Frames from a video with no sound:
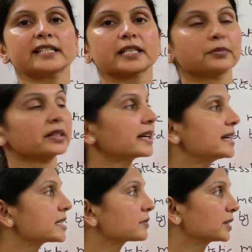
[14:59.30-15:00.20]

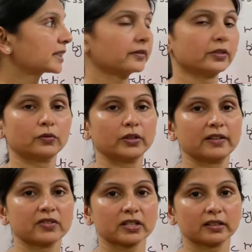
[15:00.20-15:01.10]
summarize whatever we
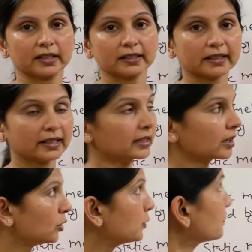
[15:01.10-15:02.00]
have studied till
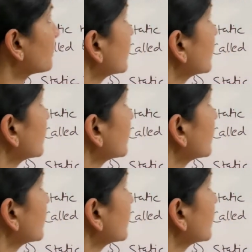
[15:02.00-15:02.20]
now.